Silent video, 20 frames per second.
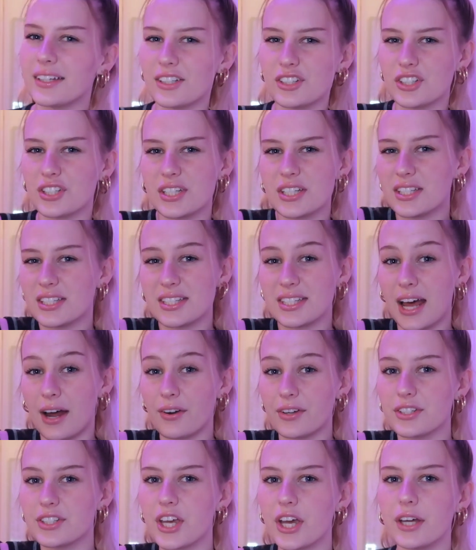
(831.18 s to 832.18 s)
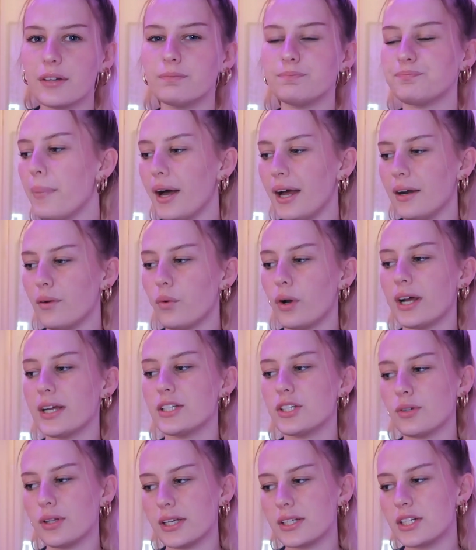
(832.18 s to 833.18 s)
It just doesn't sound as good. But what I
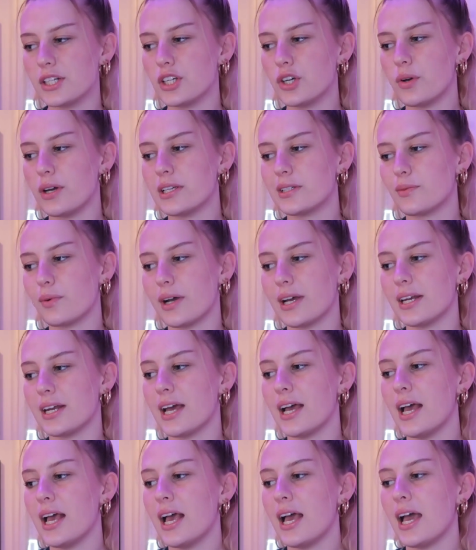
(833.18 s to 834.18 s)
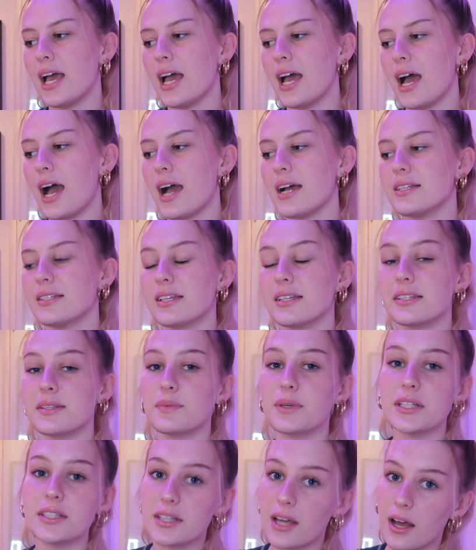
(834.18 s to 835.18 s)
do like to do is when I say
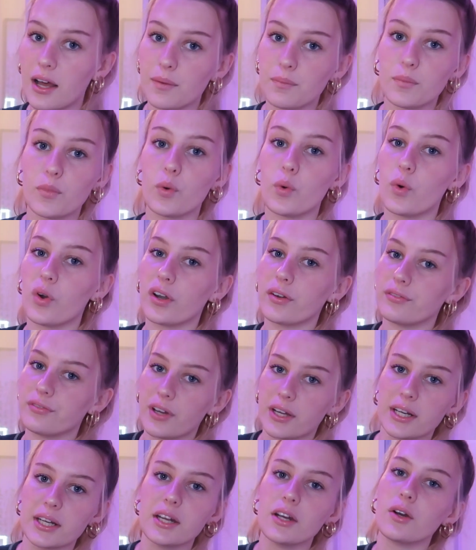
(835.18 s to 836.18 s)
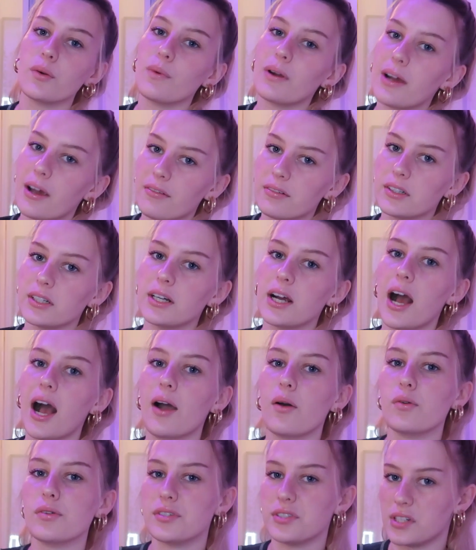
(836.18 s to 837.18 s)
something dumb or funny or whatever, I
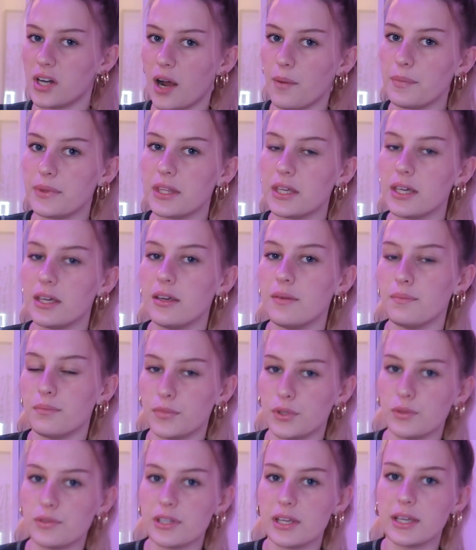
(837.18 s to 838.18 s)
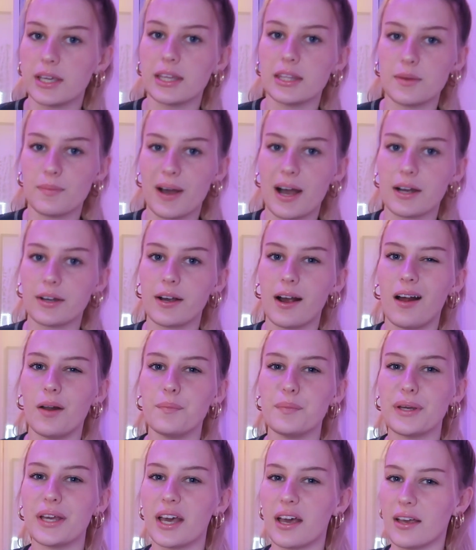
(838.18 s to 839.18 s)
will stop the music in the background
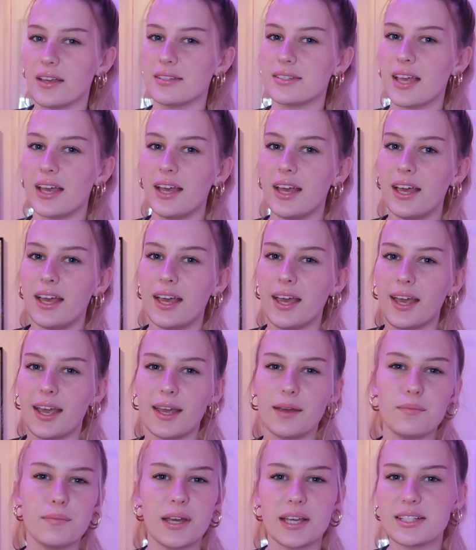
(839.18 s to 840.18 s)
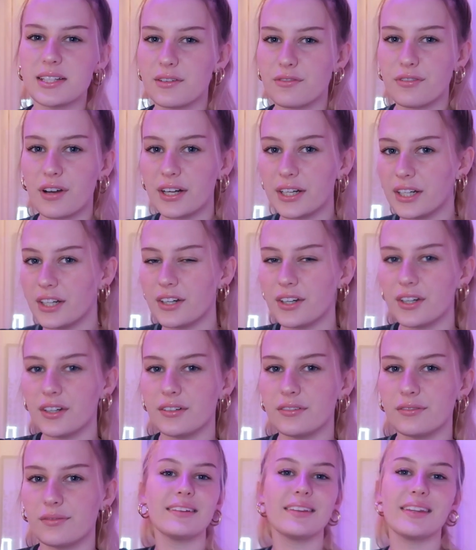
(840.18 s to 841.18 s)
because it makes it funnier.
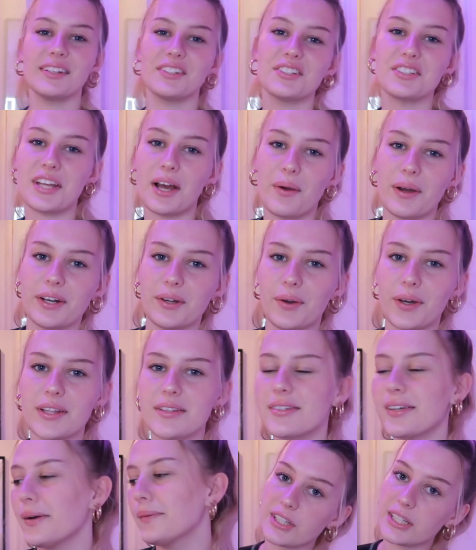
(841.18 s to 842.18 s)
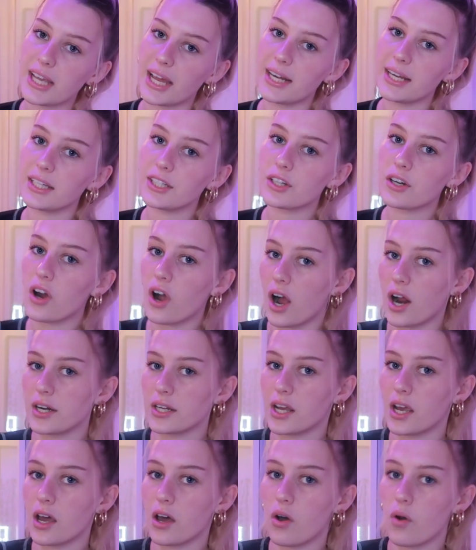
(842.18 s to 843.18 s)
That's just how I do it. So getting your
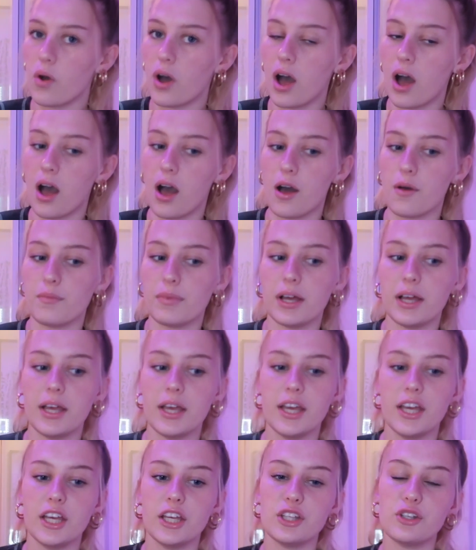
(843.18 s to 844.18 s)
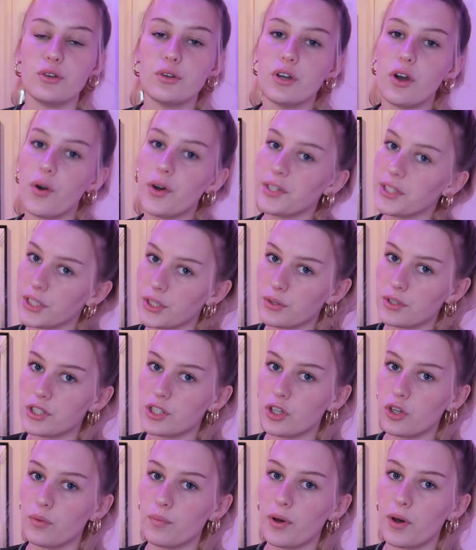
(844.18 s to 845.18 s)
audio, you can go on
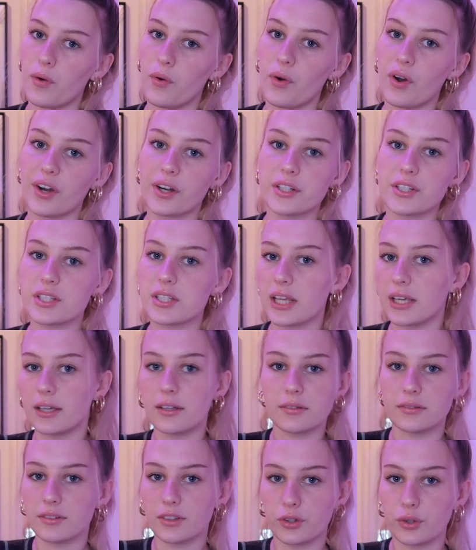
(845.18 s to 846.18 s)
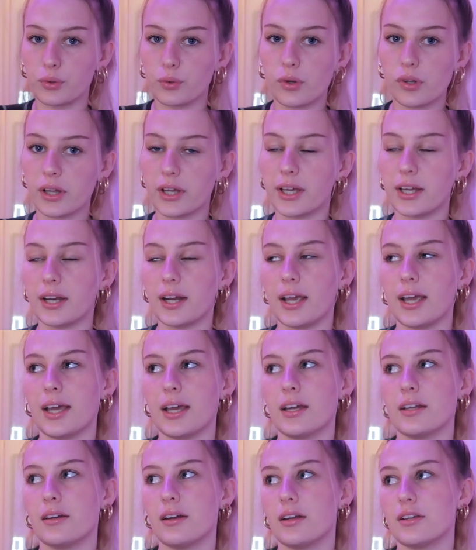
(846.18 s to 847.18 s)
YouTube or just like Google it
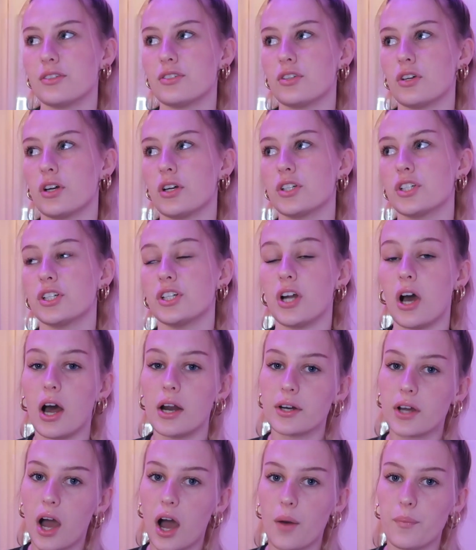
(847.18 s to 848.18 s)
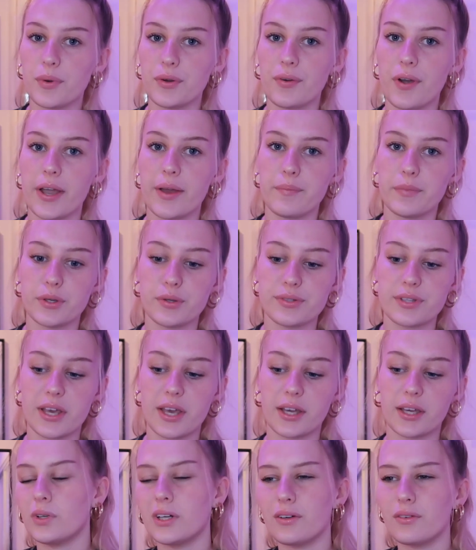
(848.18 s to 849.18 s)
and search non-copyright
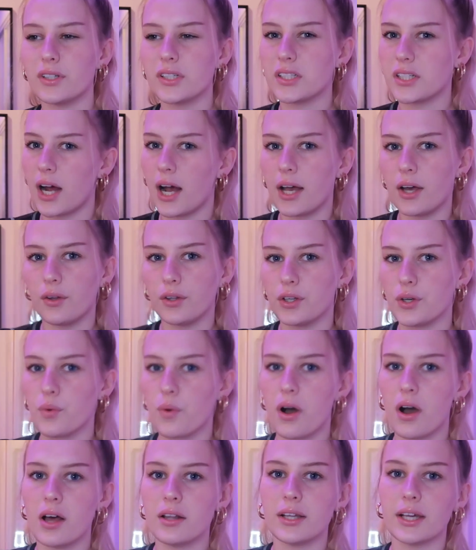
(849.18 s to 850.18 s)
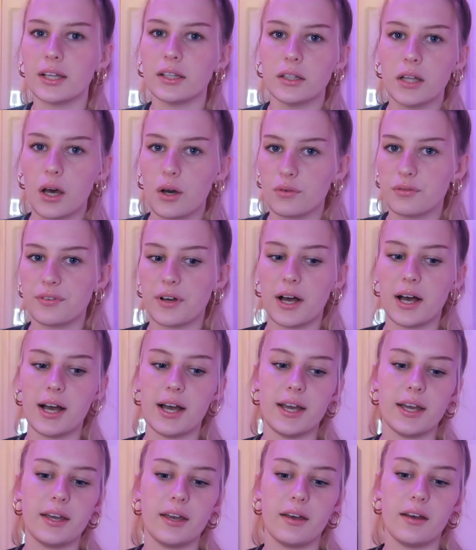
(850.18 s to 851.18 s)
music, whatever style you want, like
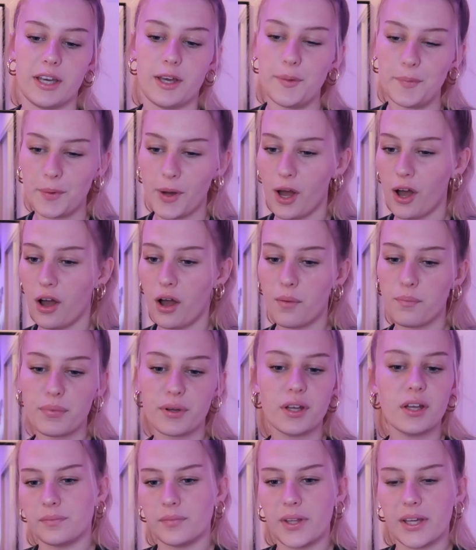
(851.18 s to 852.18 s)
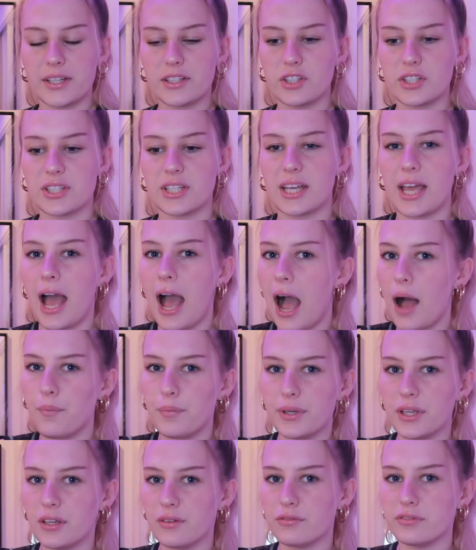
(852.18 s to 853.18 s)
lo-fi, hip hop, like just like
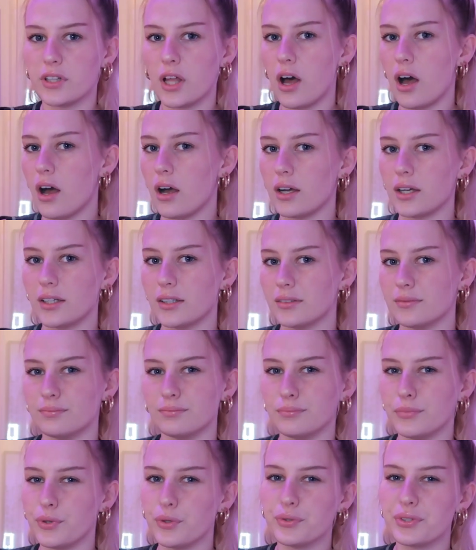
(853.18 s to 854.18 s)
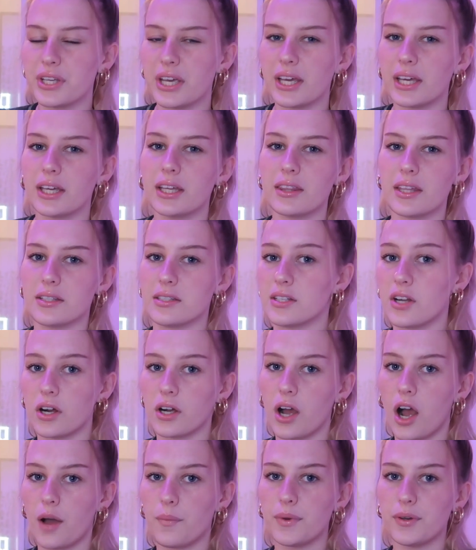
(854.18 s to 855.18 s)
happy vlog music that's
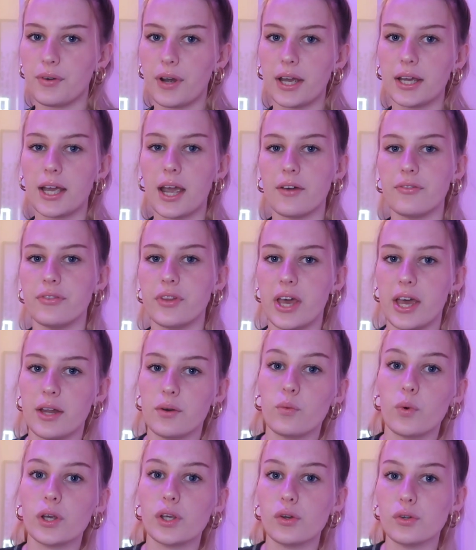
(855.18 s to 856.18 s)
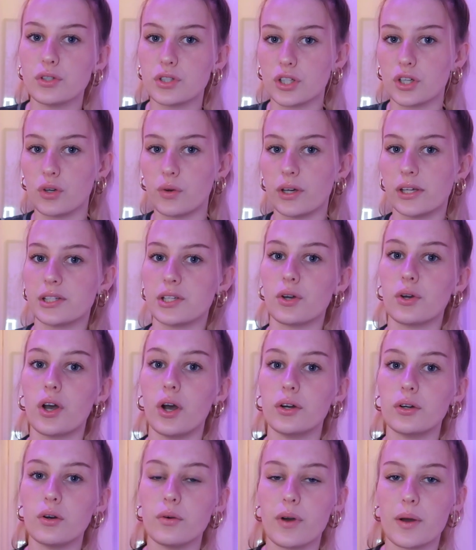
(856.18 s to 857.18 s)
non-copyright. And then what you'll do is you'll
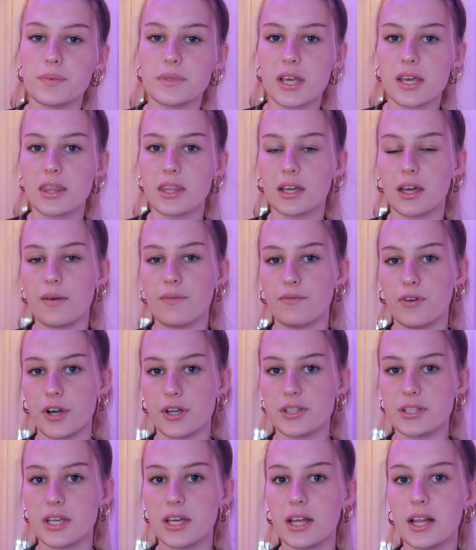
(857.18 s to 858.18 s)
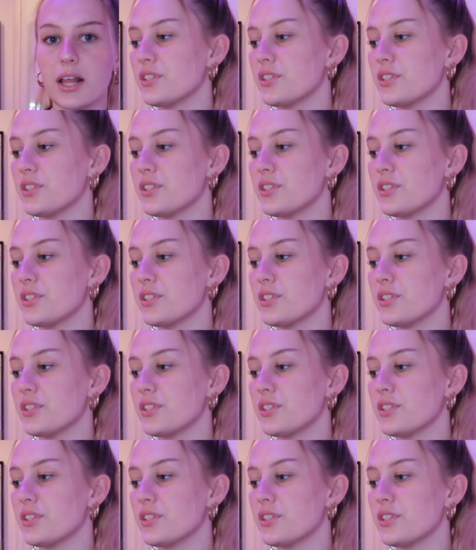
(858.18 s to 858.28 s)
go to a website that converts it.